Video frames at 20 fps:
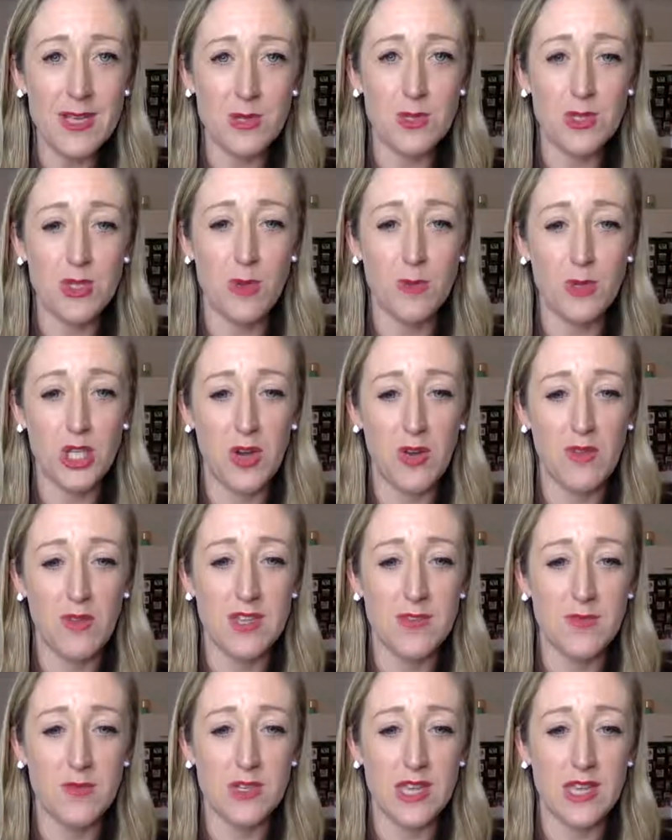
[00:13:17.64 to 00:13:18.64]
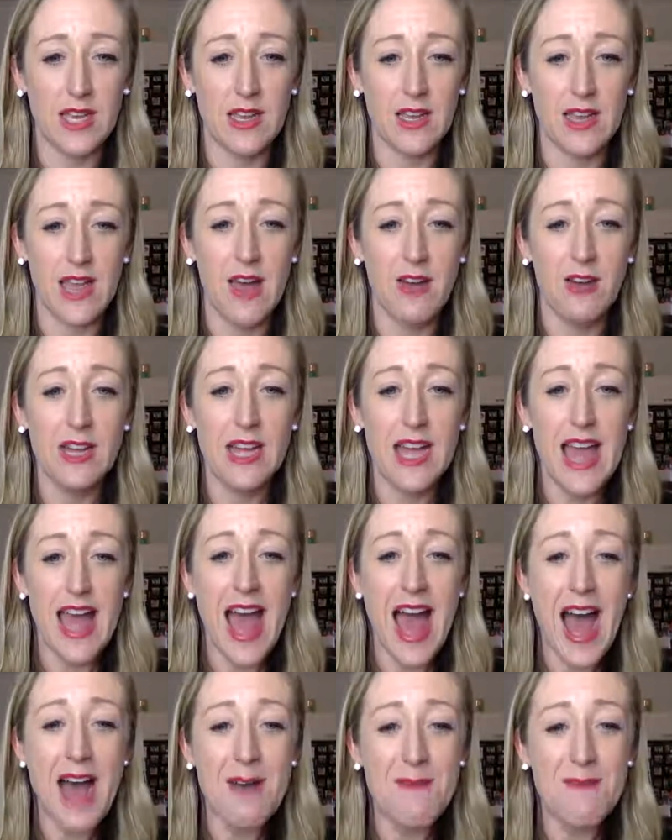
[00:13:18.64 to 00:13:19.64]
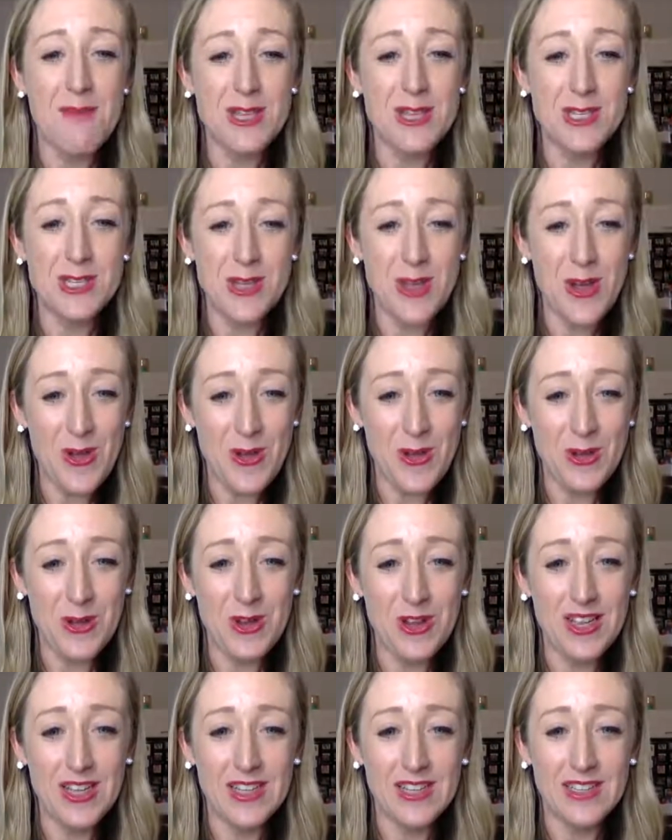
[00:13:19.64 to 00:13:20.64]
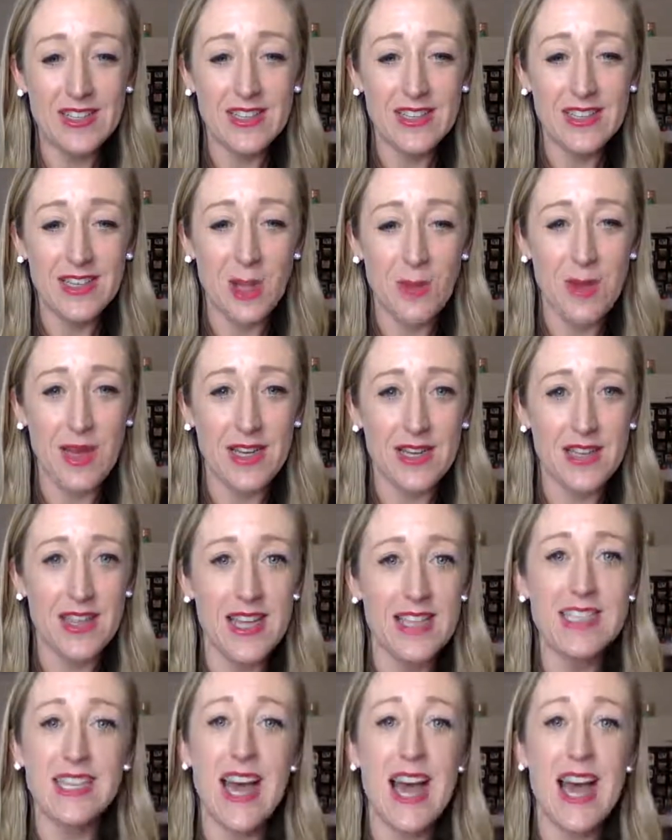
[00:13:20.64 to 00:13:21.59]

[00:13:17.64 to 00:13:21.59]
well stop sharing this for a second now. So go back to that.